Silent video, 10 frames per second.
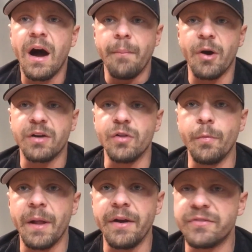I'm Marc
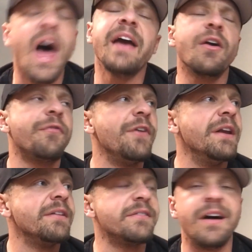Lobliner,
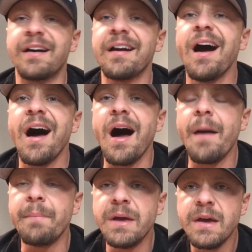
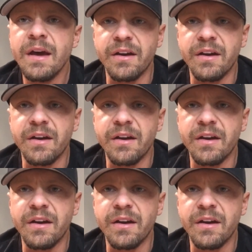tigerfitness.com,